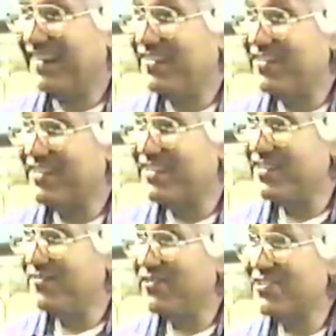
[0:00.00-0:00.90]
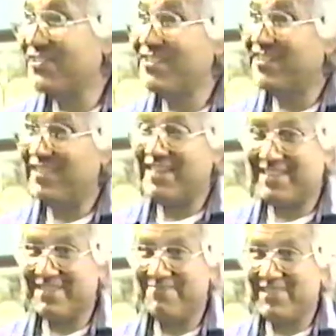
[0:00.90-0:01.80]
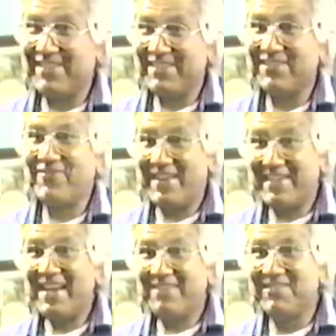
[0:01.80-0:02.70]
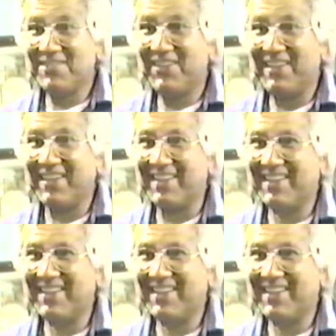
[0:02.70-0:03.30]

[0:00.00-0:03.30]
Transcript: If there's an enforcer around someplace, you'll find out real quick.